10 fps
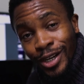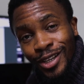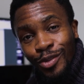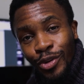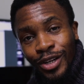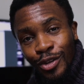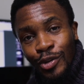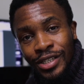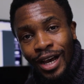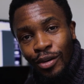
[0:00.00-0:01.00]
need
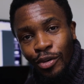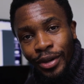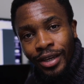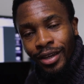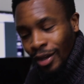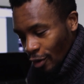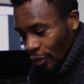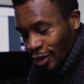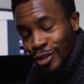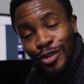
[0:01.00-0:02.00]
those calories,
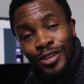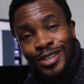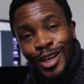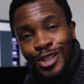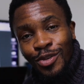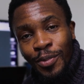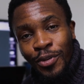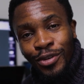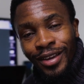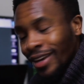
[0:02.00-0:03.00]
we need this extra
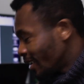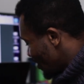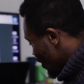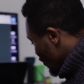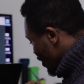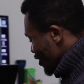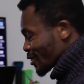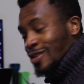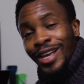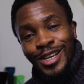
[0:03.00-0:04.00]
protein, we need
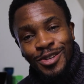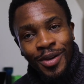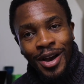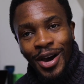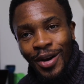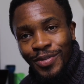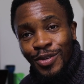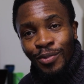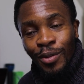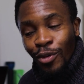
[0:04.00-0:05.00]
those extra carbs
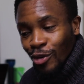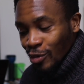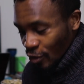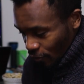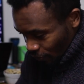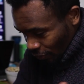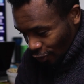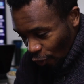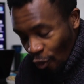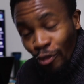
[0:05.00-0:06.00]
to be able to
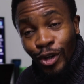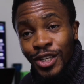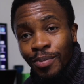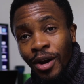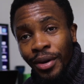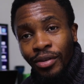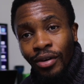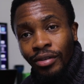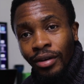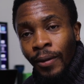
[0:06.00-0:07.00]
go for this
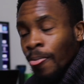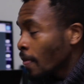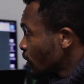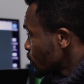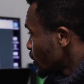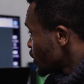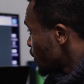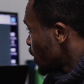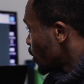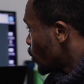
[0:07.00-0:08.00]
marathon. So yes,
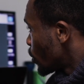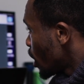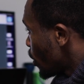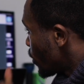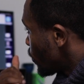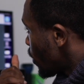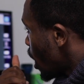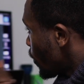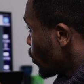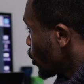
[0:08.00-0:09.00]
Bandeko, now
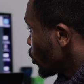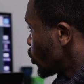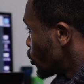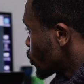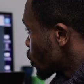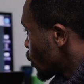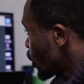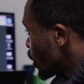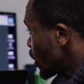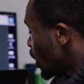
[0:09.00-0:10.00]
I'm going to
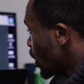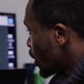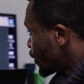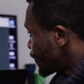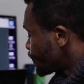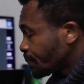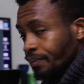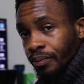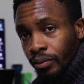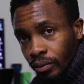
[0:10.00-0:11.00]
study the
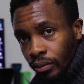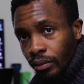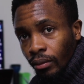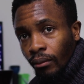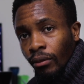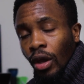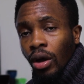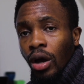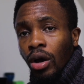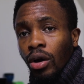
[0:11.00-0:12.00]

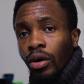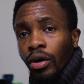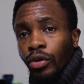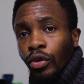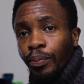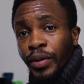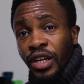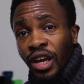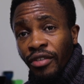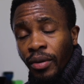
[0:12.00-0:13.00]

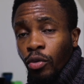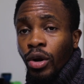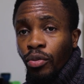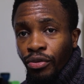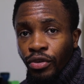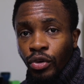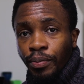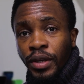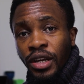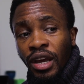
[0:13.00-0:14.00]
PDF. I'm gonna review the
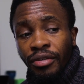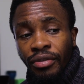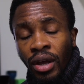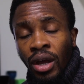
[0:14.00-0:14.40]
PDF.